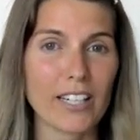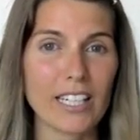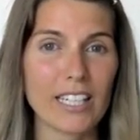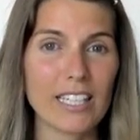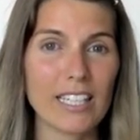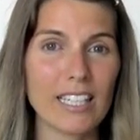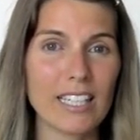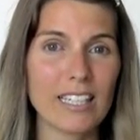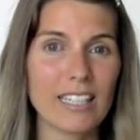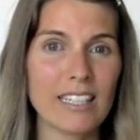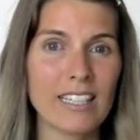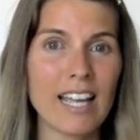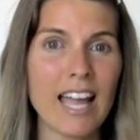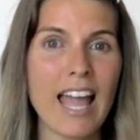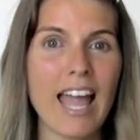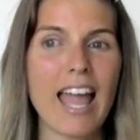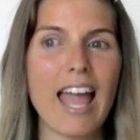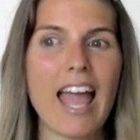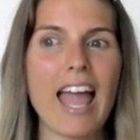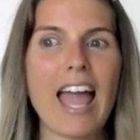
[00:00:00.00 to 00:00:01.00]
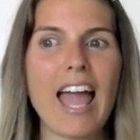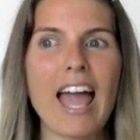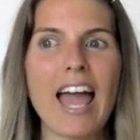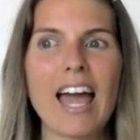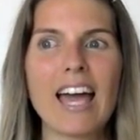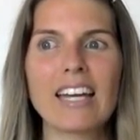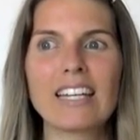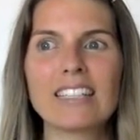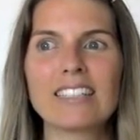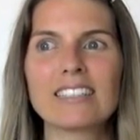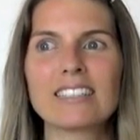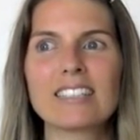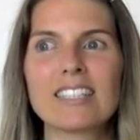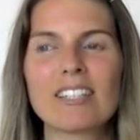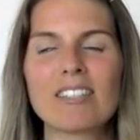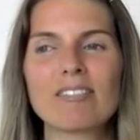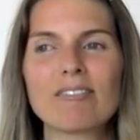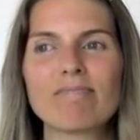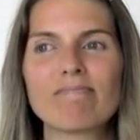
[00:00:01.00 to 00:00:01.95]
eating, and